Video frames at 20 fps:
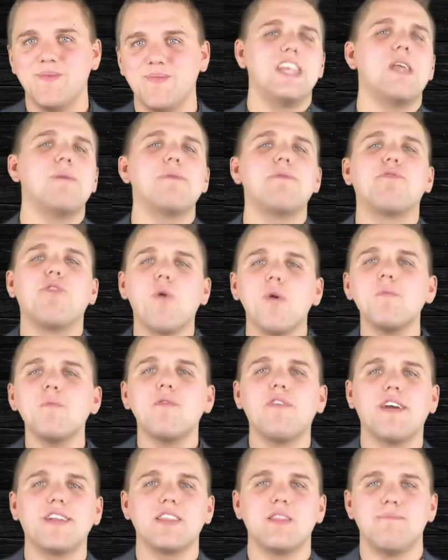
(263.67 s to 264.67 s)
Now, before we
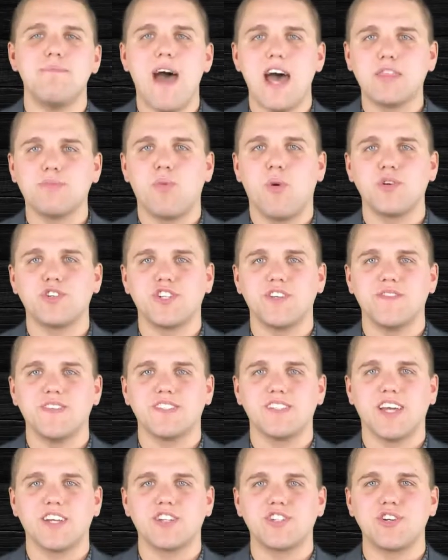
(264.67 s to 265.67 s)
move on to the math portion of
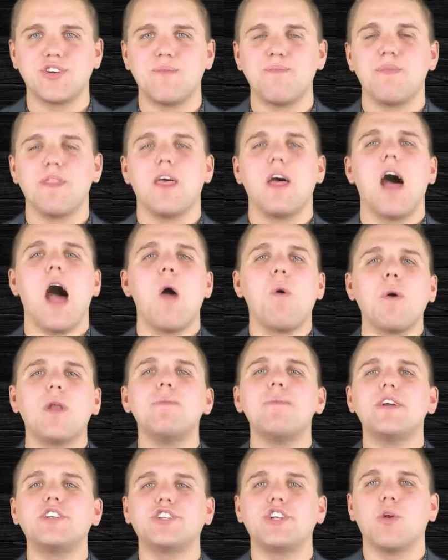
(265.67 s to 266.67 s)
this lecture, I want to
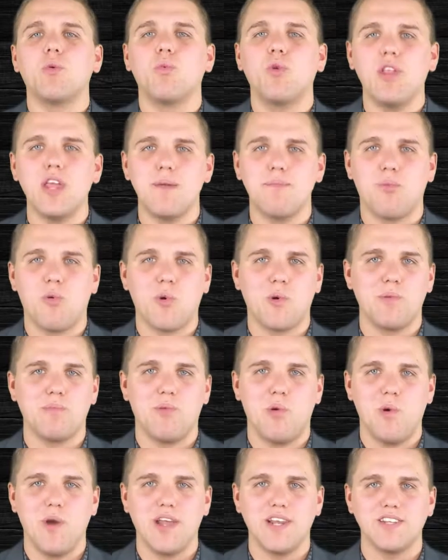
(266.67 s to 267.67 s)
mention a really important
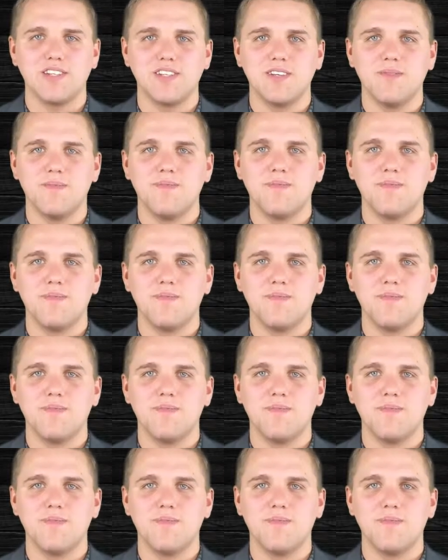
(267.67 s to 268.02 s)
point.